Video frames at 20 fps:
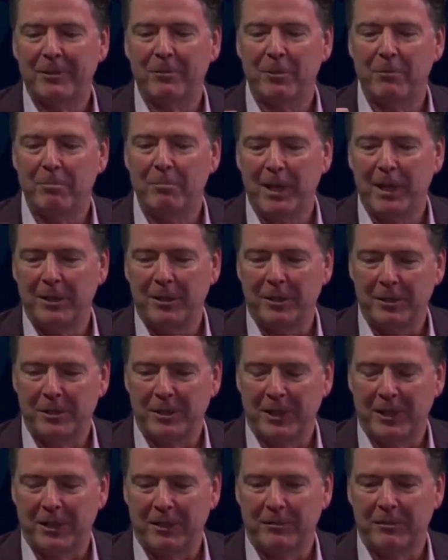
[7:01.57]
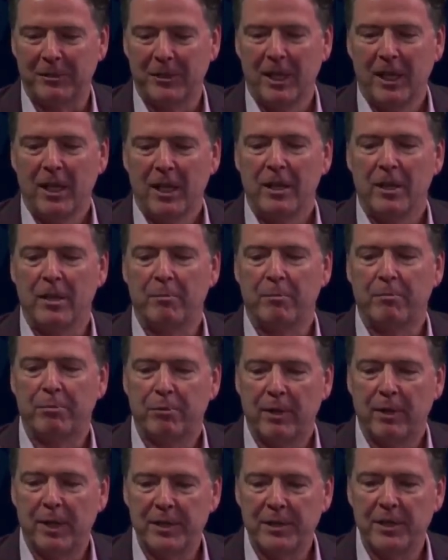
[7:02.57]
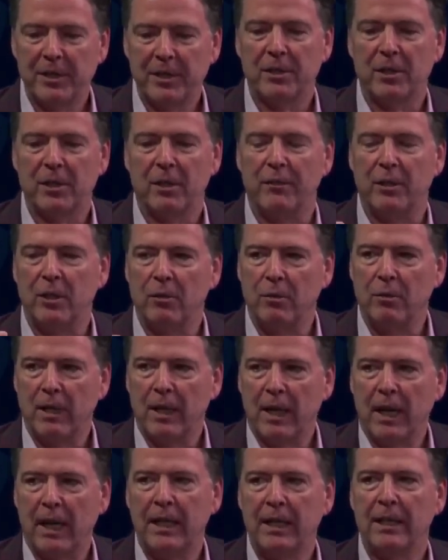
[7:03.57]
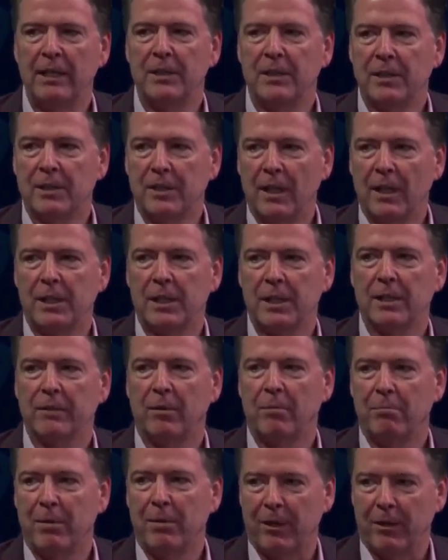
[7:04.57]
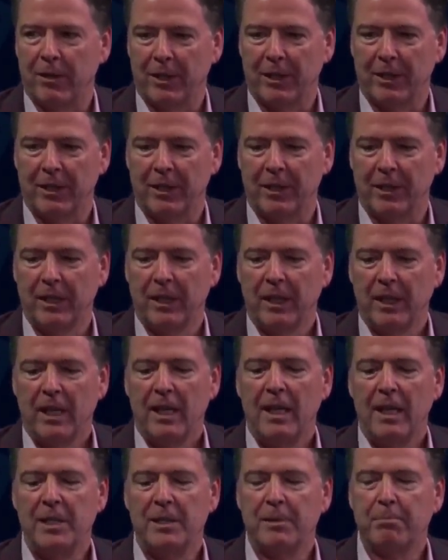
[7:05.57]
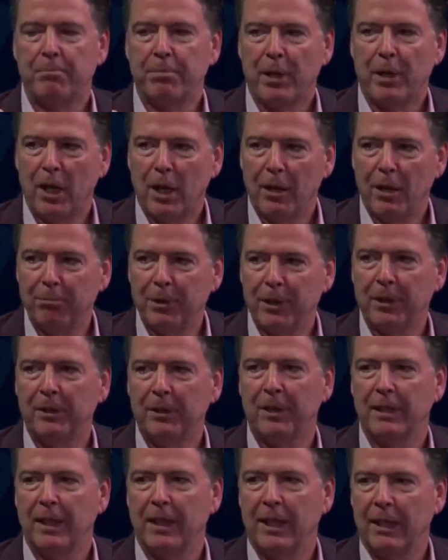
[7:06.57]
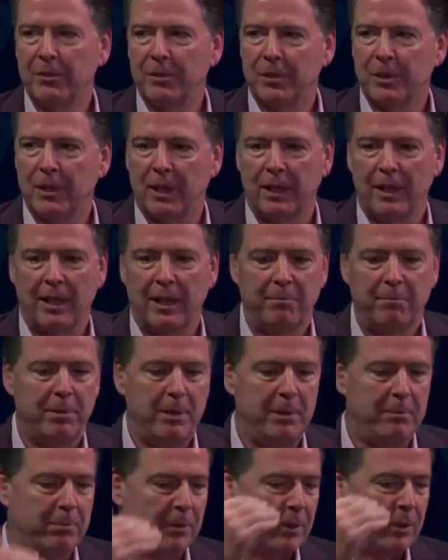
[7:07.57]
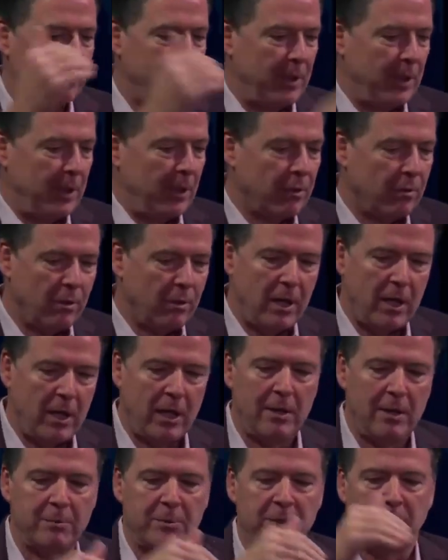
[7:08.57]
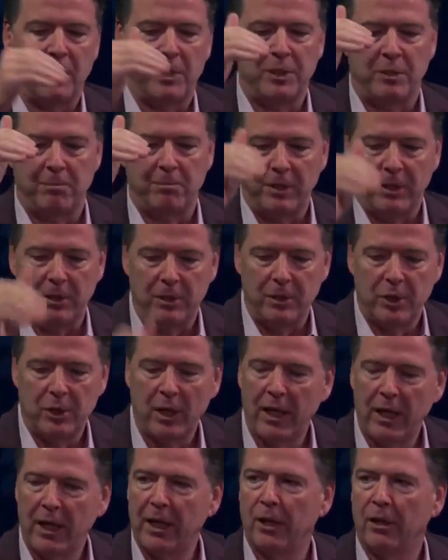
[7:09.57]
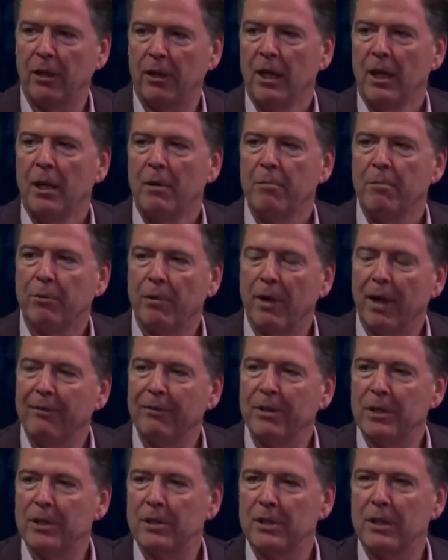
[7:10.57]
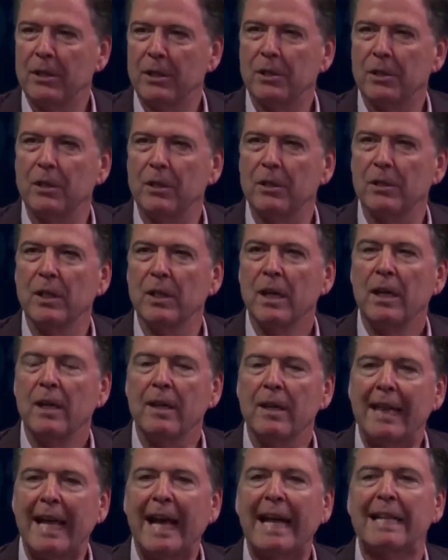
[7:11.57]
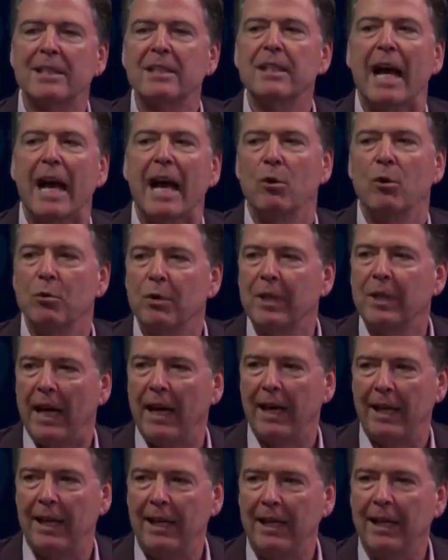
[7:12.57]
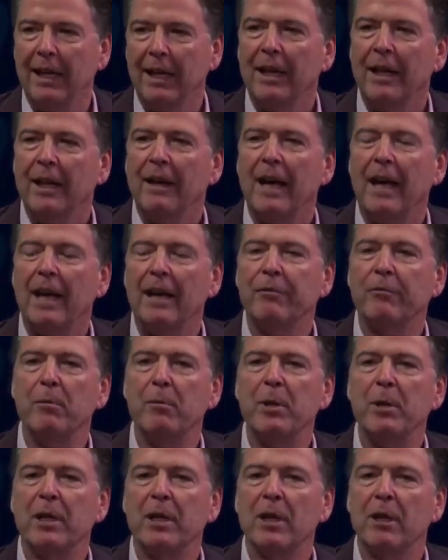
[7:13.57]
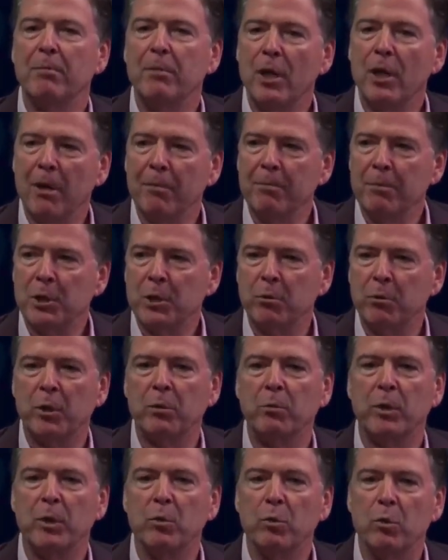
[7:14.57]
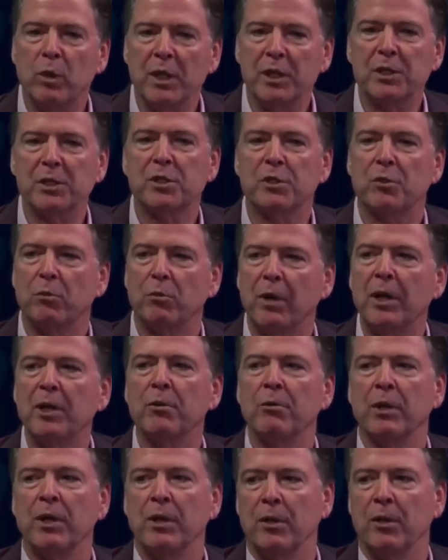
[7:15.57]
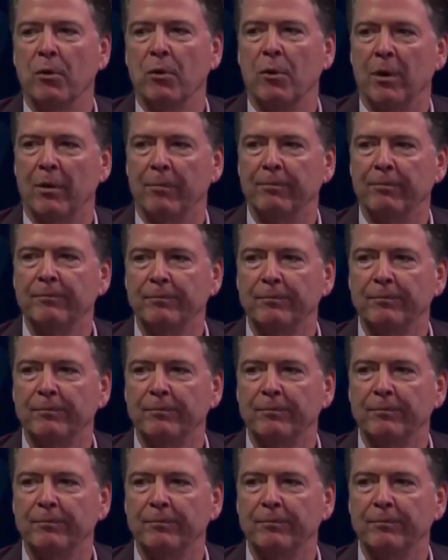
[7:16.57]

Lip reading: to remind ourselves the President of the United States of America is publicly announcing that people are committing crimes, they should be in jail, private citizens. That's not okay. And if we become numb to it, we risk surrendering the norm.